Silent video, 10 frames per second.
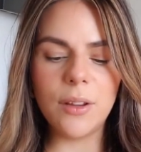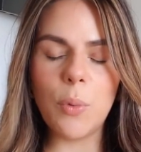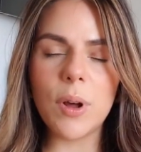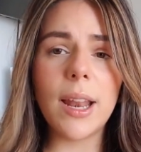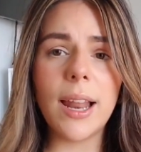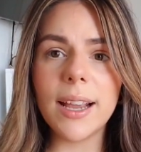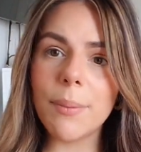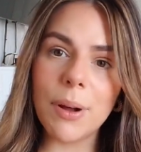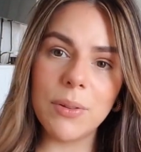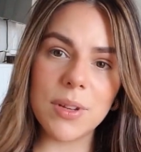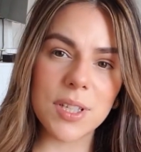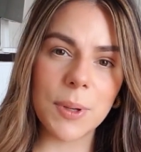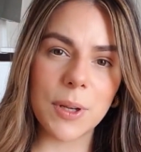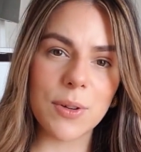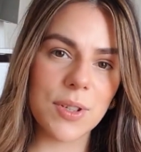what I like about this,
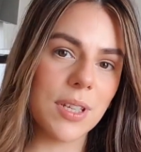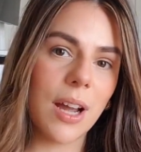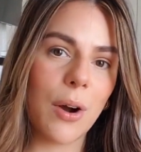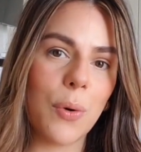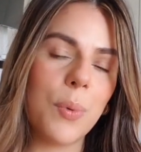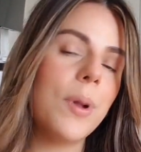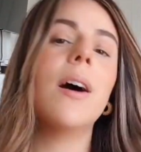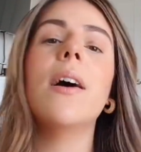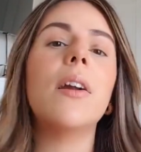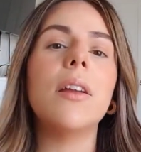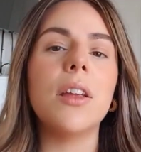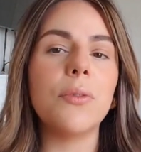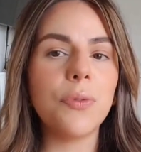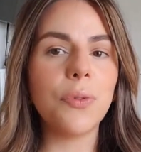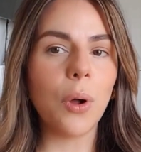because now we are in
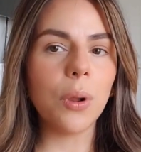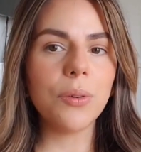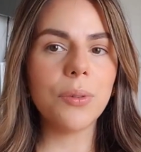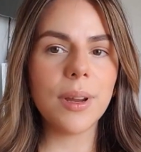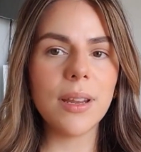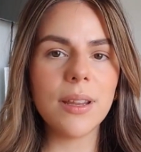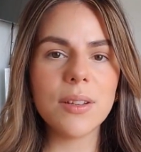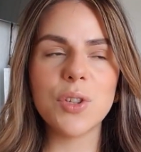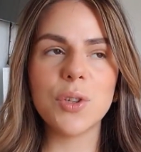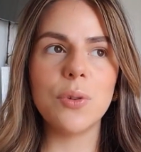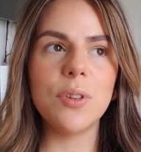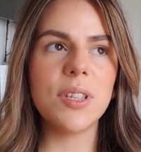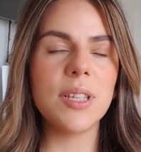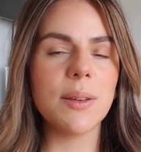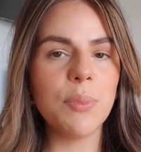fall already, so this
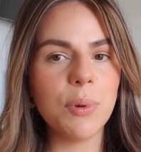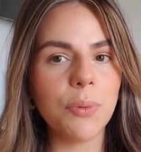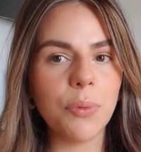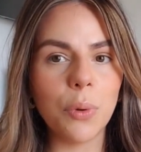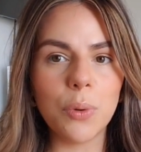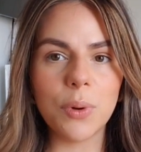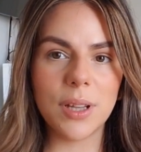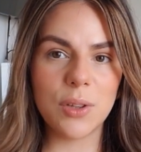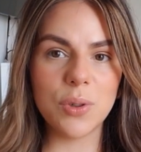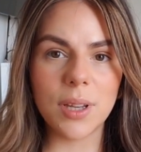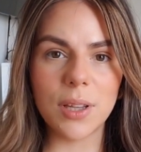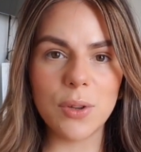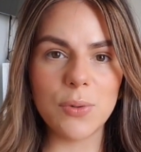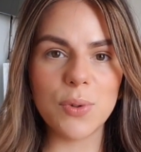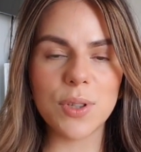is a beautiful look that you can
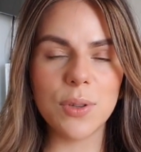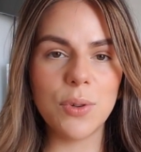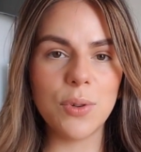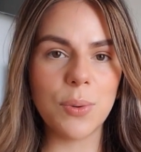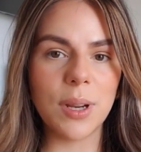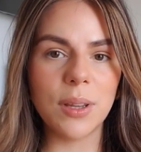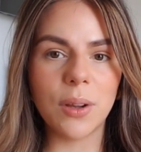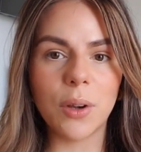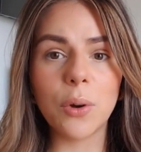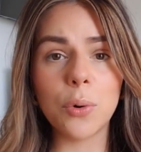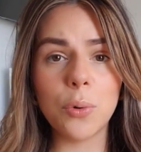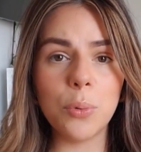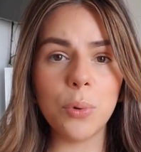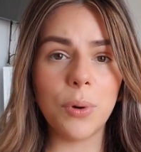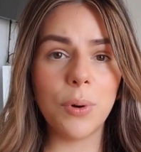use during the
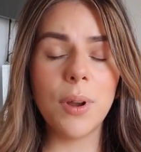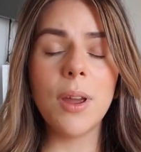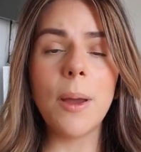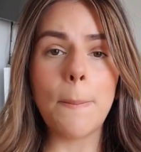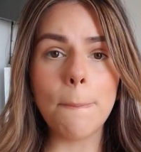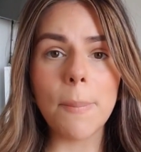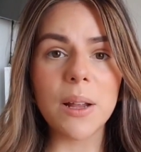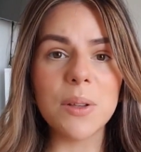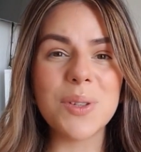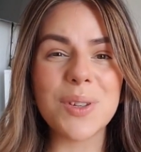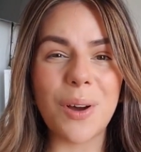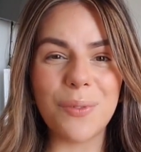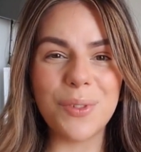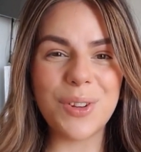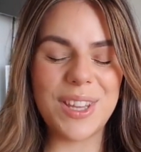cooler months of
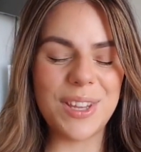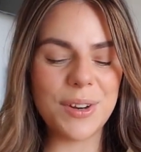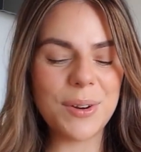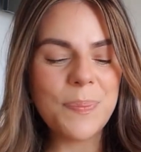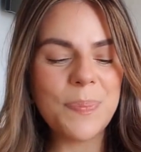the year.